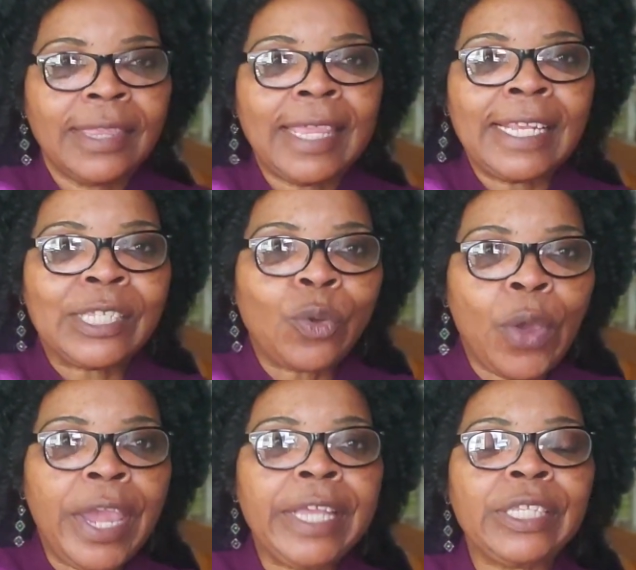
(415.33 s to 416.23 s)
that is
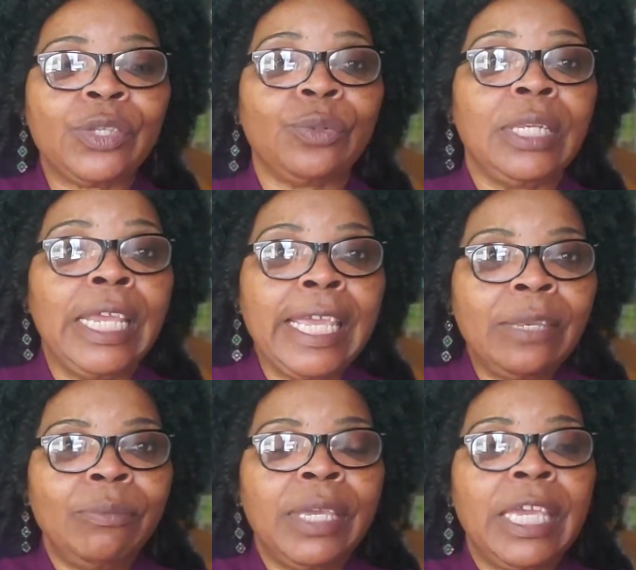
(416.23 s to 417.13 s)
going to lead
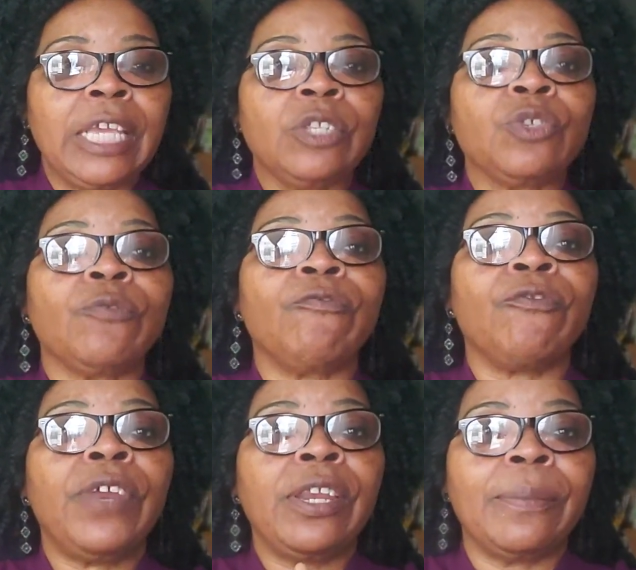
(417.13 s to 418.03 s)
me into
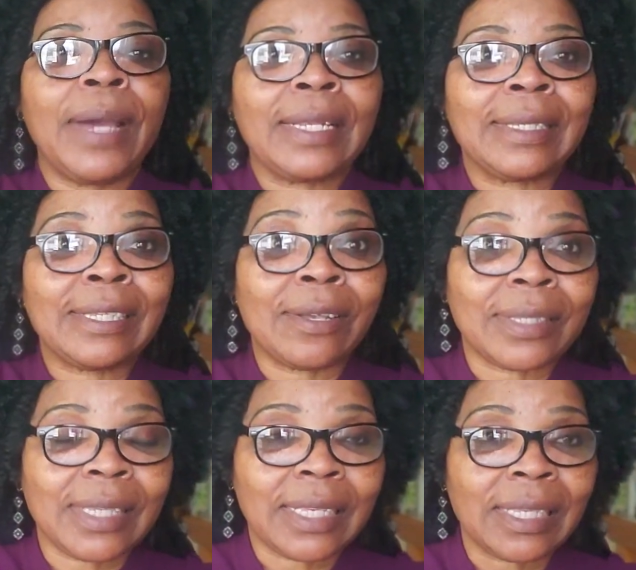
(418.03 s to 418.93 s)
freedom and
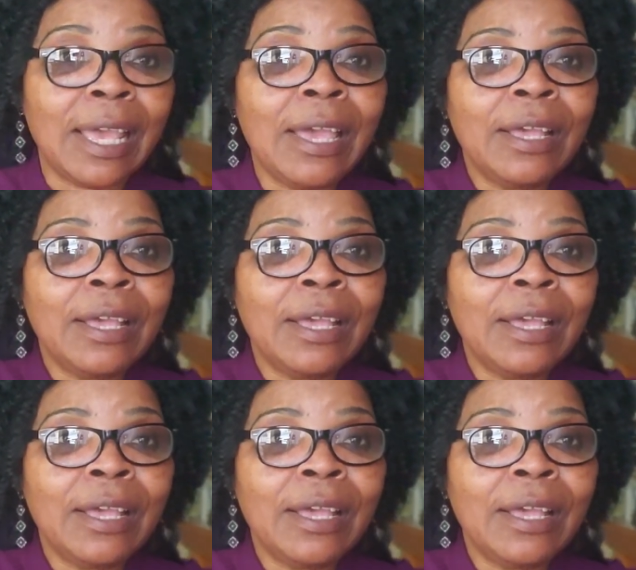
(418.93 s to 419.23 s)
success,